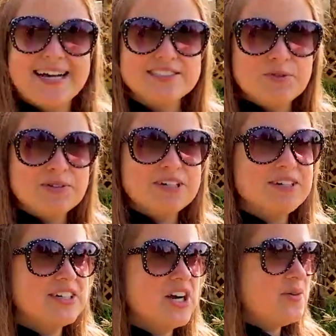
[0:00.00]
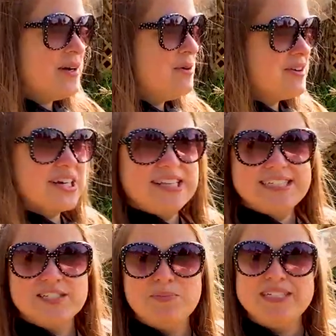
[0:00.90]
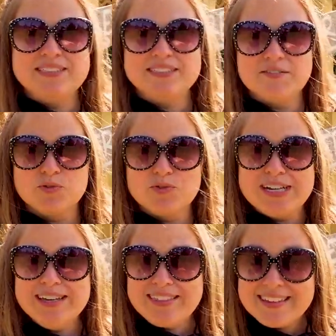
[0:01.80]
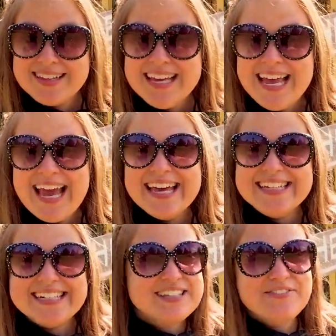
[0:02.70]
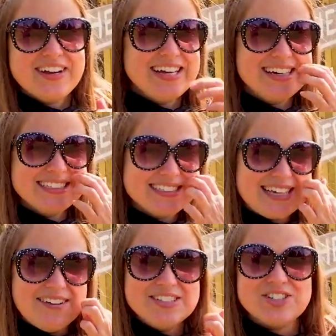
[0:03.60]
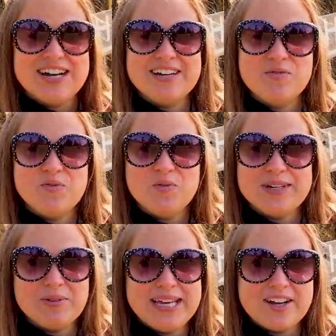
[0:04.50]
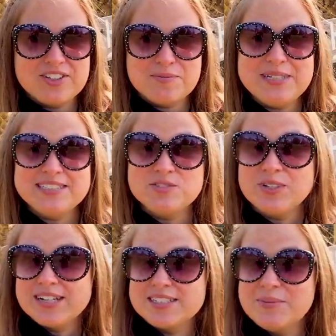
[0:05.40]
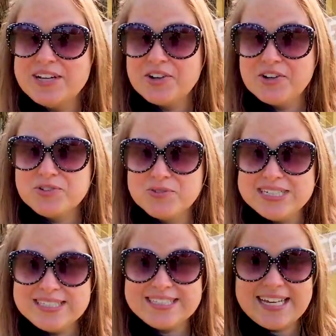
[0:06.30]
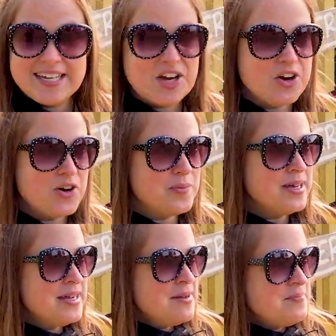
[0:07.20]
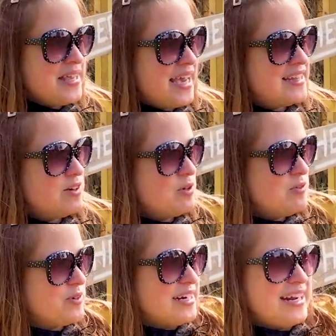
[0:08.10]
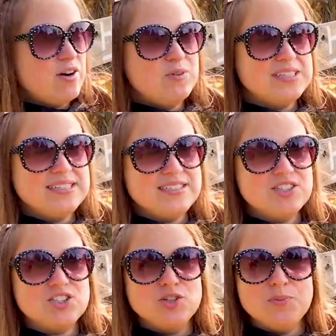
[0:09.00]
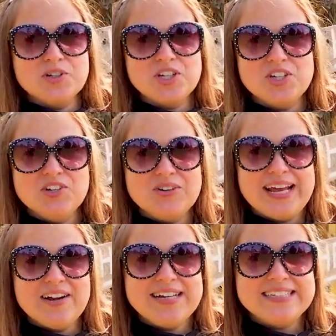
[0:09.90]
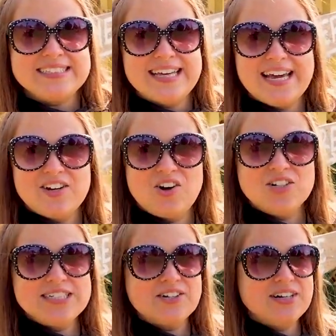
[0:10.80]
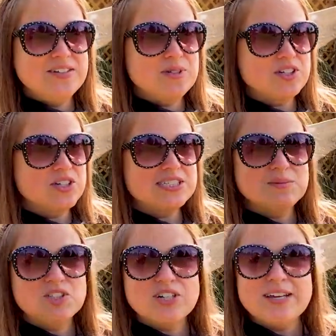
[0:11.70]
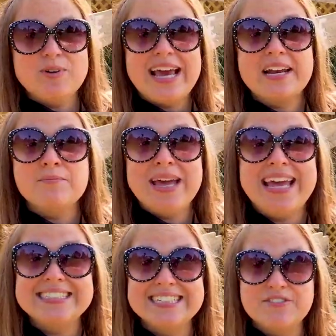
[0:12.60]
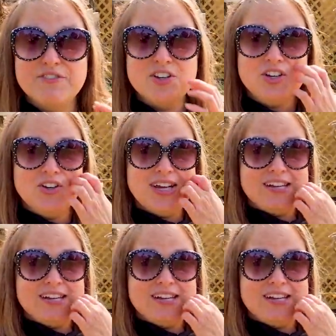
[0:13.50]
as we were going, we were collecting pieces of a wreath. And then at the very end of the scavenger hunt, when we had all the pieces, we got to make our own wreath to take home. And then we rented out one of these super cute areas and they had it all decorated with a Christmas tree and we had amazing food.